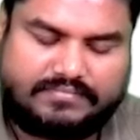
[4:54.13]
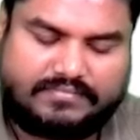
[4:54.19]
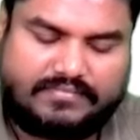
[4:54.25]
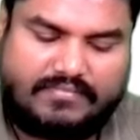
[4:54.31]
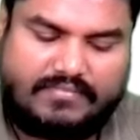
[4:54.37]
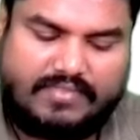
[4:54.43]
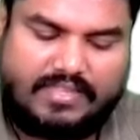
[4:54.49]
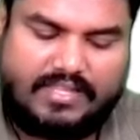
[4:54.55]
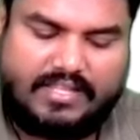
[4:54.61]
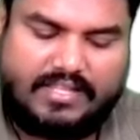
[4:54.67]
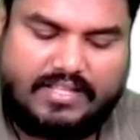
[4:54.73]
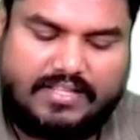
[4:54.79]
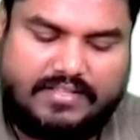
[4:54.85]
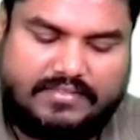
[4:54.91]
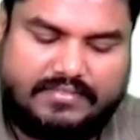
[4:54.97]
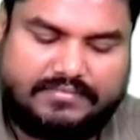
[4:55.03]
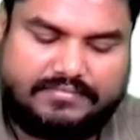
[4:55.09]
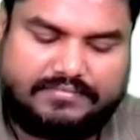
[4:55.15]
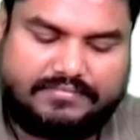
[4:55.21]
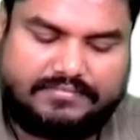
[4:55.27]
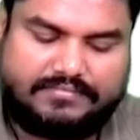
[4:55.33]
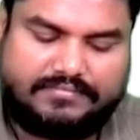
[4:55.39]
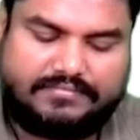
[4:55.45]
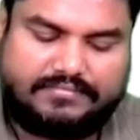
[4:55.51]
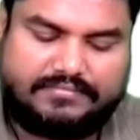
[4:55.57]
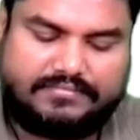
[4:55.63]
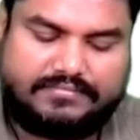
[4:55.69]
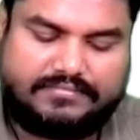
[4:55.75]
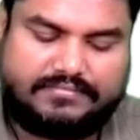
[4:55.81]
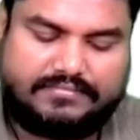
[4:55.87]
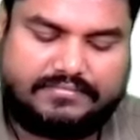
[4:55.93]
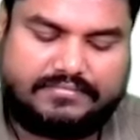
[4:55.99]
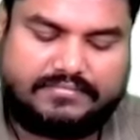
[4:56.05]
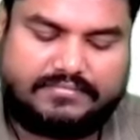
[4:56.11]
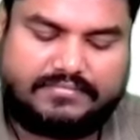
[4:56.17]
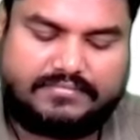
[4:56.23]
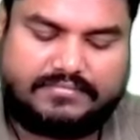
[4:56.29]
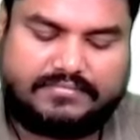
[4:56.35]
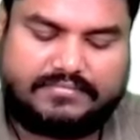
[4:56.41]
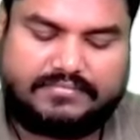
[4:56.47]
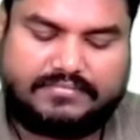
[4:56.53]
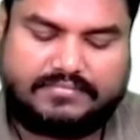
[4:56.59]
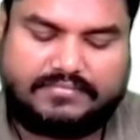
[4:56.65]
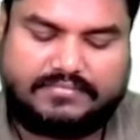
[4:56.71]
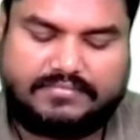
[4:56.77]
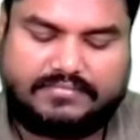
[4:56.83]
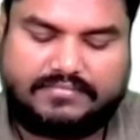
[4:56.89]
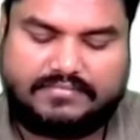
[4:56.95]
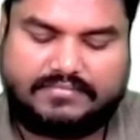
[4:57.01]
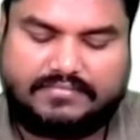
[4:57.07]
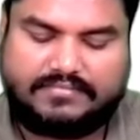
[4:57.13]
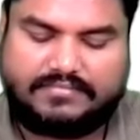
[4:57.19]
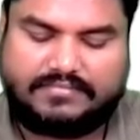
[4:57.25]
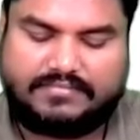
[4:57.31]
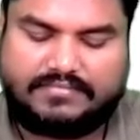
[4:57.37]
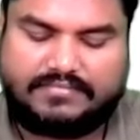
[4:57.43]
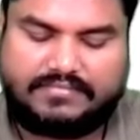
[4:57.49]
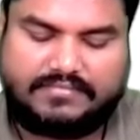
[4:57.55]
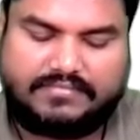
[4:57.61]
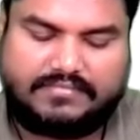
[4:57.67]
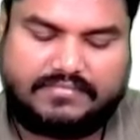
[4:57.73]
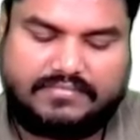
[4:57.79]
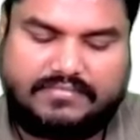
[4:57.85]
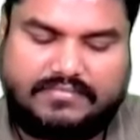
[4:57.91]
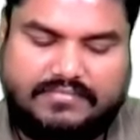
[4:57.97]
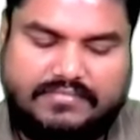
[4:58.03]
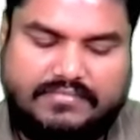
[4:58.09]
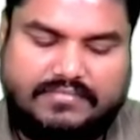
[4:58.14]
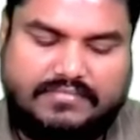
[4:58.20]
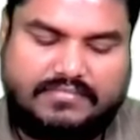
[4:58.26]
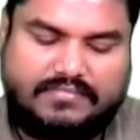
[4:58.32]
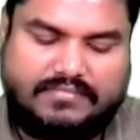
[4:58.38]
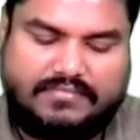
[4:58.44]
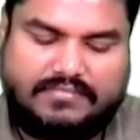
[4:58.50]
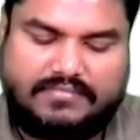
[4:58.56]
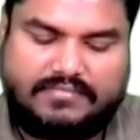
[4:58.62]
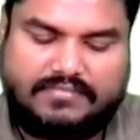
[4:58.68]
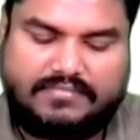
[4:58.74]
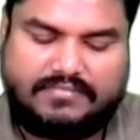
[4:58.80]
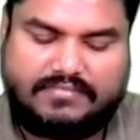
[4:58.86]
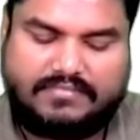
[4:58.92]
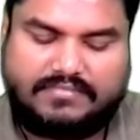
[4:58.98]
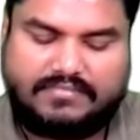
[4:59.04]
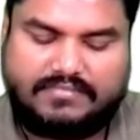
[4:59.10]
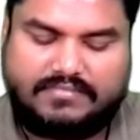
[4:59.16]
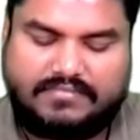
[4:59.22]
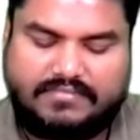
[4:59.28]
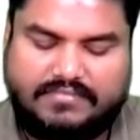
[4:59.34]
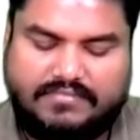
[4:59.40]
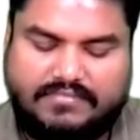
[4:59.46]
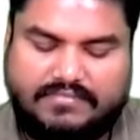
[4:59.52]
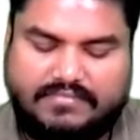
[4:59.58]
(no one is talking)